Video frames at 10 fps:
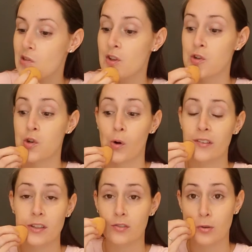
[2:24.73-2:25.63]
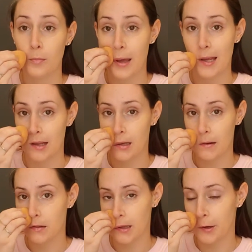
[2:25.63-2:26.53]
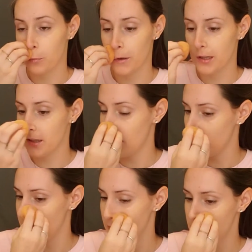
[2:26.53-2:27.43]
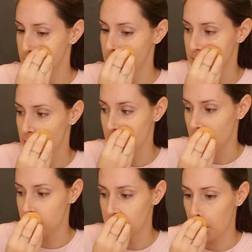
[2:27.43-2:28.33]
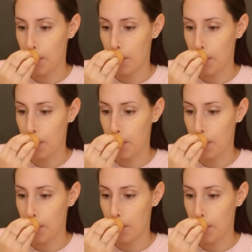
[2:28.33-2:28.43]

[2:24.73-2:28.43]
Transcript: the choices you make. Like, really, you know,